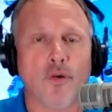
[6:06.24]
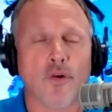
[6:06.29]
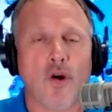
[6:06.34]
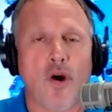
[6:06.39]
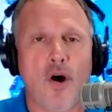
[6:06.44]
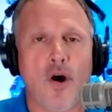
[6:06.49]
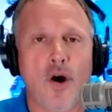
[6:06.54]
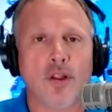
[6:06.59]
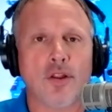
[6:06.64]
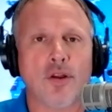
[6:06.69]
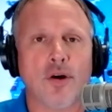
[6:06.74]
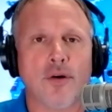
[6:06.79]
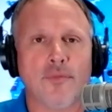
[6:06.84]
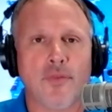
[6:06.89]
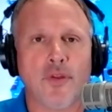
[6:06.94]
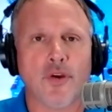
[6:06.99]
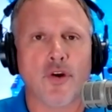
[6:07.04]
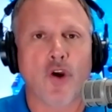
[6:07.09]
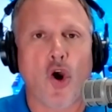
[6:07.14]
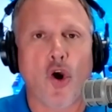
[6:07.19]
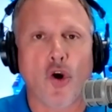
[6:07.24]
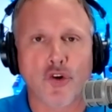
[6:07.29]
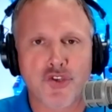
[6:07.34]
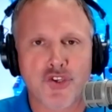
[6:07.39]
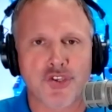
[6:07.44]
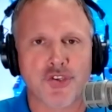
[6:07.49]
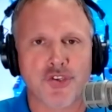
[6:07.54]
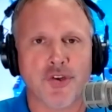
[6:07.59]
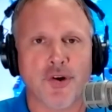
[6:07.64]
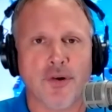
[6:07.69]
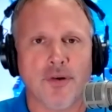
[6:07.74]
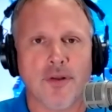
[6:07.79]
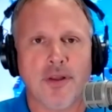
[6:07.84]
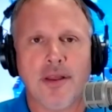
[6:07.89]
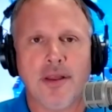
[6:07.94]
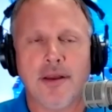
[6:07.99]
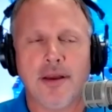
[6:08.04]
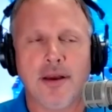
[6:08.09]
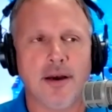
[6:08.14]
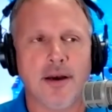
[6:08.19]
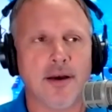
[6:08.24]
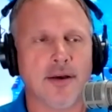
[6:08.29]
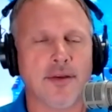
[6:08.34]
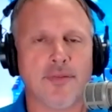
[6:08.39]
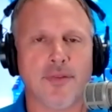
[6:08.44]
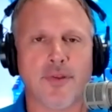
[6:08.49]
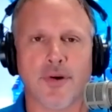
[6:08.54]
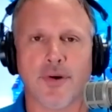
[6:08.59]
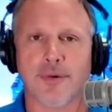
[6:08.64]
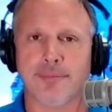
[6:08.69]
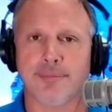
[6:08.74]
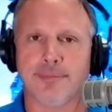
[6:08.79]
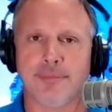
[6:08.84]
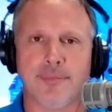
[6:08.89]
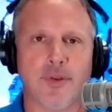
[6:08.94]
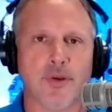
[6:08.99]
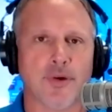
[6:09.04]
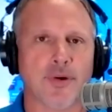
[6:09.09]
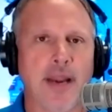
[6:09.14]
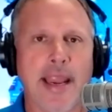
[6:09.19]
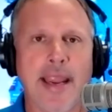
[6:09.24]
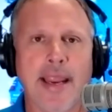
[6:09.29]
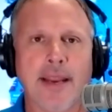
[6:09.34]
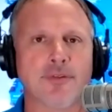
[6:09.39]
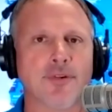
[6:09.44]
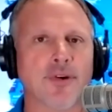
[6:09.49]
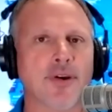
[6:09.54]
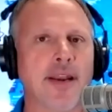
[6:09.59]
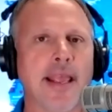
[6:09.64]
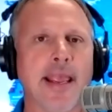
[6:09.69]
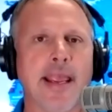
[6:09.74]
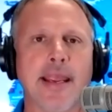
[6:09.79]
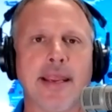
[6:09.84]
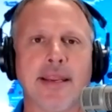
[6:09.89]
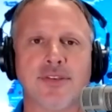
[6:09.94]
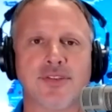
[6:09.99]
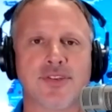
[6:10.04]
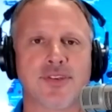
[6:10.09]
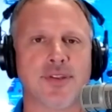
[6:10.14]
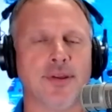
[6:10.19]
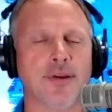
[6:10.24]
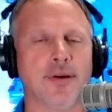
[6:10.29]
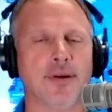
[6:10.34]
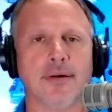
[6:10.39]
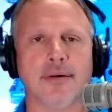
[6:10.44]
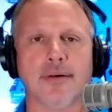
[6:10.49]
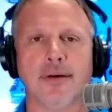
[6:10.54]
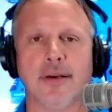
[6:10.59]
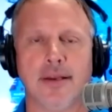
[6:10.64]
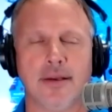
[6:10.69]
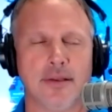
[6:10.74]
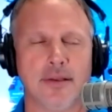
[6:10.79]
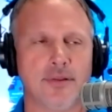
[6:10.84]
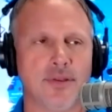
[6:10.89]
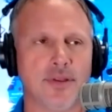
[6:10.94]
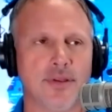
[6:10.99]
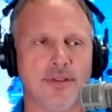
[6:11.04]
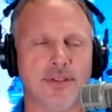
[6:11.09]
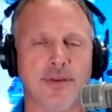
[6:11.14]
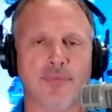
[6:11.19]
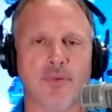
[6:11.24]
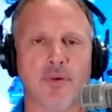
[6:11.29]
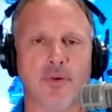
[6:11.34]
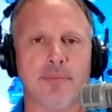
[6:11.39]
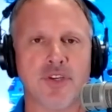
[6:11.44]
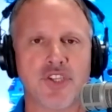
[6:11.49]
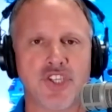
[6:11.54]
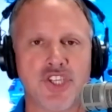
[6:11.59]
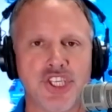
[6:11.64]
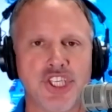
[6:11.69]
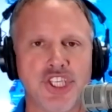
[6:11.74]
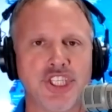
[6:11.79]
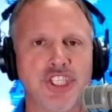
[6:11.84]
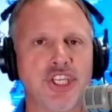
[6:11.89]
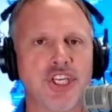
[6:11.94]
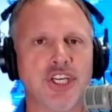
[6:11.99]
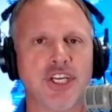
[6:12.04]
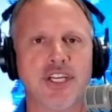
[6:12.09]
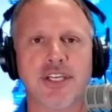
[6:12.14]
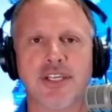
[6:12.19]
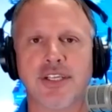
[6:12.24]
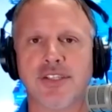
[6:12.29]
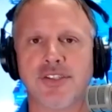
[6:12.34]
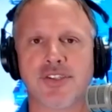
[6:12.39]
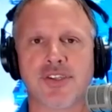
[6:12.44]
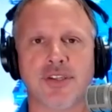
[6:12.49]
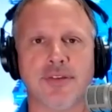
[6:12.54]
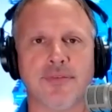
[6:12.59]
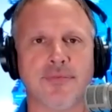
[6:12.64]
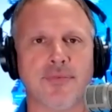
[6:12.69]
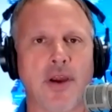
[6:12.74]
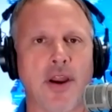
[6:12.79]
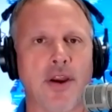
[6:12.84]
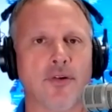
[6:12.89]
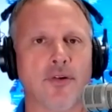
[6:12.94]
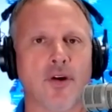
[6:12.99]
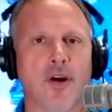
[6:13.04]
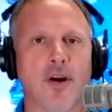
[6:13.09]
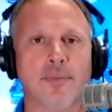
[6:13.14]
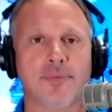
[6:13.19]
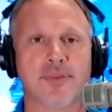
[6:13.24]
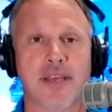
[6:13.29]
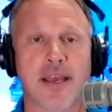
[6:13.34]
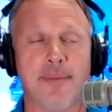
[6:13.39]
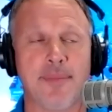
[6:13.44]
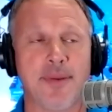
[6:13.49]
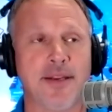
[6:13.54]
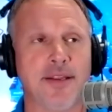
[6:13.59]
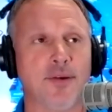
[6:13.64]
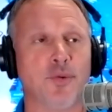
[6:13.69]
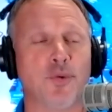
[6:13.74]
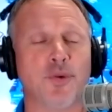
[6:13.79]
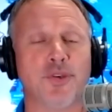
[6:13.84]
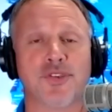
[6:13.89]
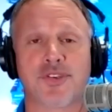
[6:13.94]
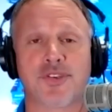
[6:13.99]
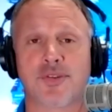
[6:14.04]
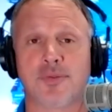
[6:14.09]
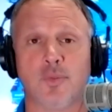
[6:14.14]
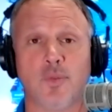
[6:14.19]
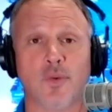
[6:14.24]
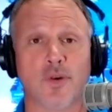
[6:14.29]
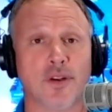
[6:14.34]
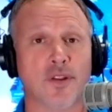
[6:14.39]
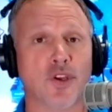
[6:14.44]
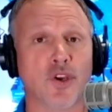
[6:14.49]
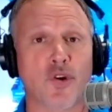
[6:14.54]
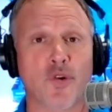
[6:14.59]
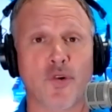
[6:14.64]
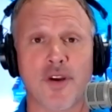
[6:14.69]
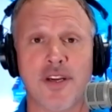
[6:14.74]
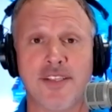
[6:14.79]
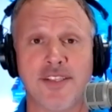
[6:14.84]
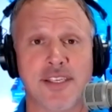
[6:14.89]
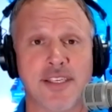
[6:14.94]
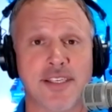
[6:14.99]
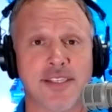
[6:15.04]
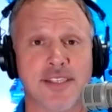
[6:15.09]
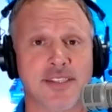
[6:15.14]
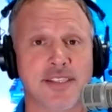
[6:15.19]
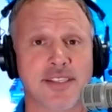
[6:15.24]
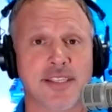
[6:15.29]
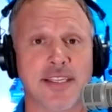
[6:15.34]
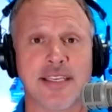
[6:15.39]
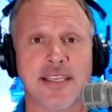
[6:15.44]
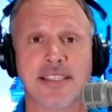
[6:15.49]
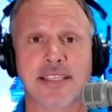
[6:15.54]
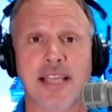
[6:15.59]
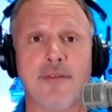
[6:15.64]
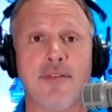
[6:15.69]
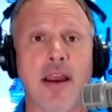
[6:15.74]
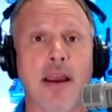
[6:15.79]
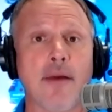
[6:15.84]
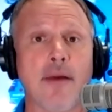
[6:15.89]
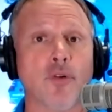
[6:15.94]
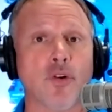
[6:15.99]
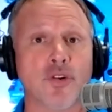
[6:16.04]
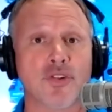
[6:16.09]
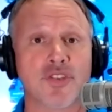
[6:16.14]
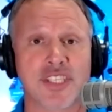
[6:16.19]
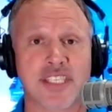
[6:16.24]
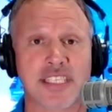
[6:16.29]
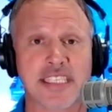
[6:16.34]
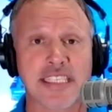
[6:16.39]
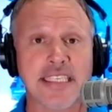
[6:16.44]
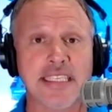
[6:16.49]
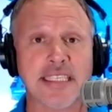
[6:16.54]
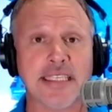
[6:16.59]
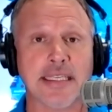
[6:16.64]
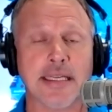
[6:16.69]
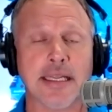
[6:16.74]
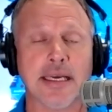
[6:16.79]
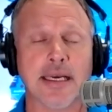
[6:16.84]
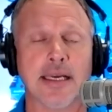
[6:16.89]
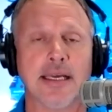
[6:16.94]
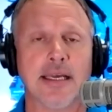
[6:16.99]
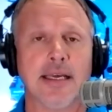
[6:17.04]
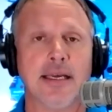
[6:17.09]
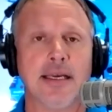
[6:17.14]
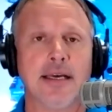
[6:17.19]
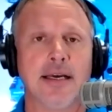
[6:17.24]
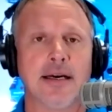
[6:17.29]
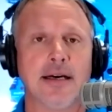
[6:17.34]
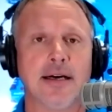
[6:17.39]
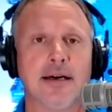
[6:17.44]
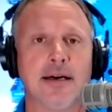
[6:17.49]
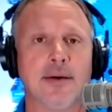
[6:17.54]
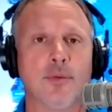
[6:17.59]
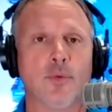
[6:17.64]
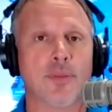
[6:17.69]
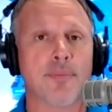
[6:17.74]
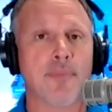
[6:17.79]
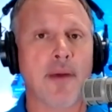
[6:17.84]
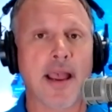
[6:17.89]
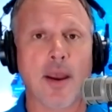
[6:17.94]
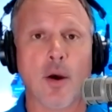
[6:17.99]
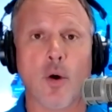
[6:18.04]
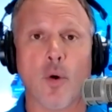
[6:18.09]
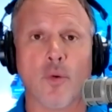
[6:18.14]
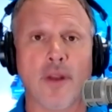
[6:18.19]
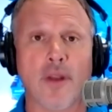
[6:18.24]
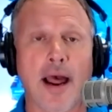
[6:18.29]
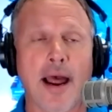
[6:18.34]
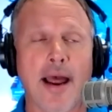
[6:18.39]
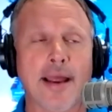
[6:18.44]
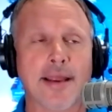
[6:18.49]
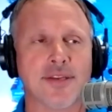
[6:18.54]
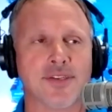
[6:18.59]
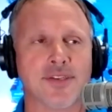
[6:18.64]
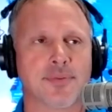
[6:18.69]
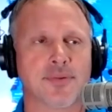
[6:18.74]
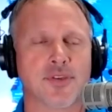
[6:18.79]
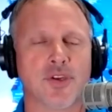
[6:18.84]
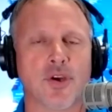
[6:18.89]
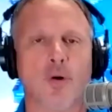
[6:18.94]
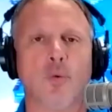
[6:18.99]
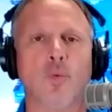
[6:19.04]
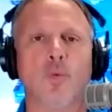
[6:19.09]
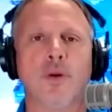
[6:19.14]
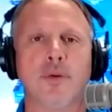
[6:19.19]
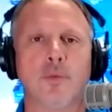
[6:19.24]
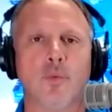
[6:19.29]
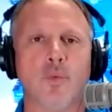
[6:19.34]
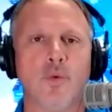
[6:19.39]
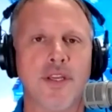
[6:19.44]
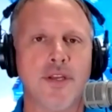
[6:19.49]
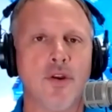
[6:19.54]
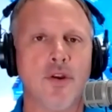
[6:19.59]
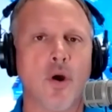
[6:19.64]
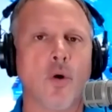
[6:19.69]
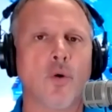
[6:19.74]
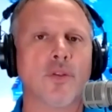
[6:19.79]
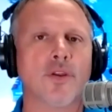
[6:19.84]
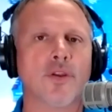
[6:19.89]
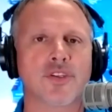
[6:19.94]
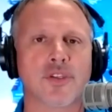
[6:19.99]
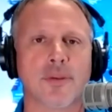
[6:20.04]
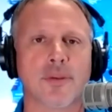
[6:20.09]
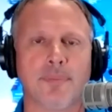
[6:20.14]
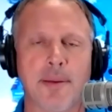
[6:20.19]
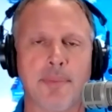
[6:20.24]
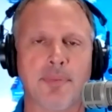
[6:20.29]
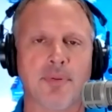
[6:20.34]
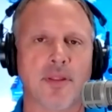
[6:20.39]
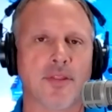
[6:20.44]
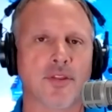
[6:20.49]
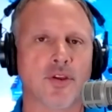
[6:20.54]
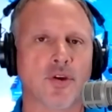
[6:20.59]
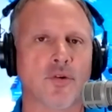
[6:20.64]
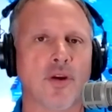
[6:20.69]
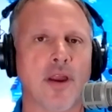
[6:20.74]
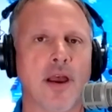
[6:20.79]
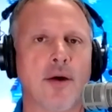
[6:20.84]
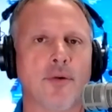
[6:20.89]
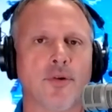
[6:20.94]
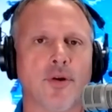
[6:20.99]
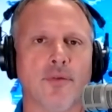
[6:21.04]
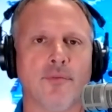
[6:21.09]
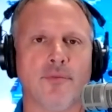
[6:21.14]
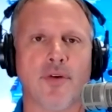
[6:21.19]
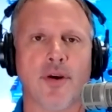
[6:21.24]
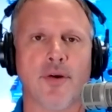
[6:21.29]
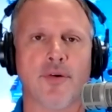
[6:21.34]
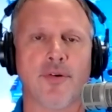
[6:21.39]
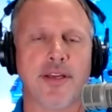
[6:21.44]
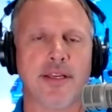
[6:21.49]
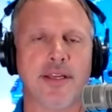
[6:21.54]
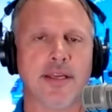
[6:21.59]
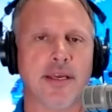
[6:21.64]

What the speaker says: all of their arsenal, their hand grenades, the different machine guns and firearms. I mean, it was one of the craziest things I've ever seen with my own eyes. So we know this. The people on the ground are very